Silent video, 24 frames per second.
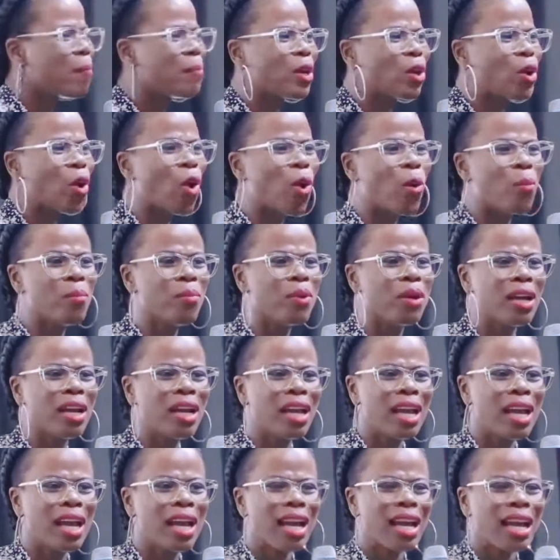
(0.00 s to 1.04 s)
become
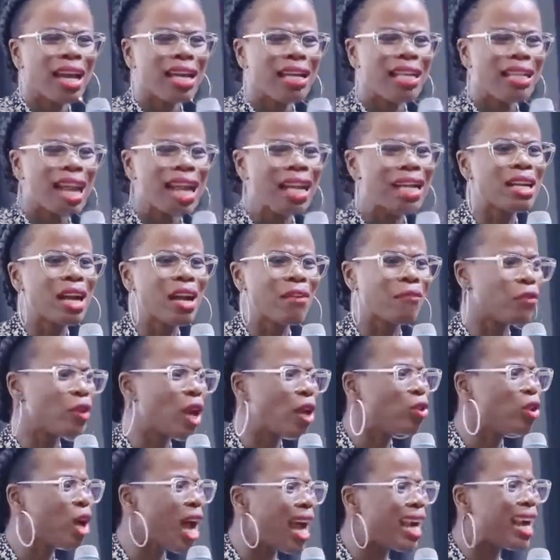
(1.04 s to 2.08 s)
graph? You
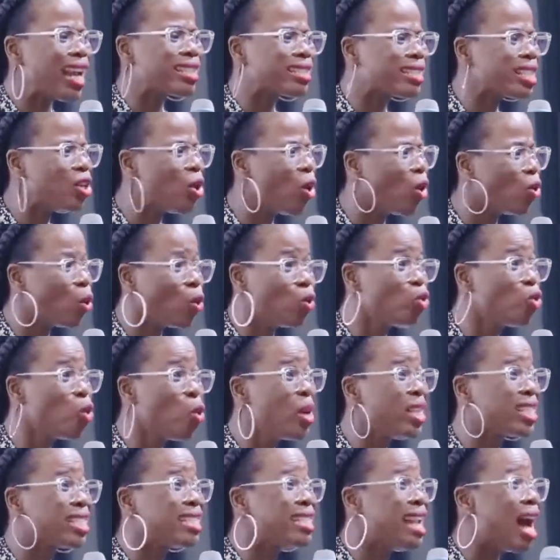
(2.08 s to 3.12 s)
are asking God, do
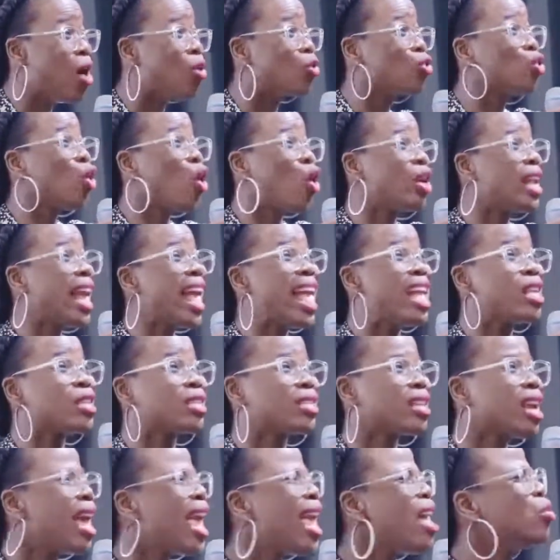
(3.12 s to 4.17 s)
it now. God,
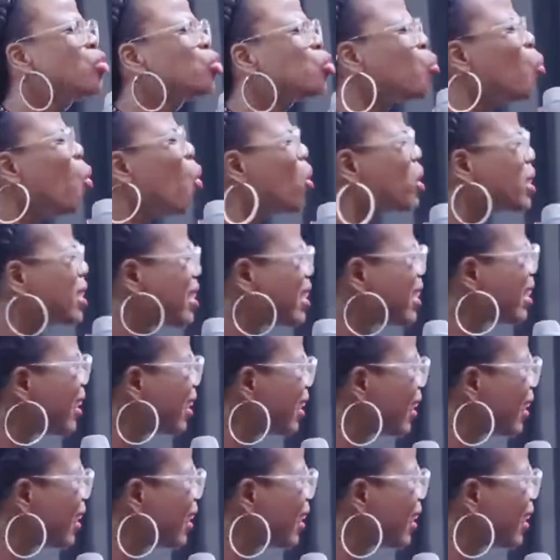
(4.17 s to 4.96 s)
else what?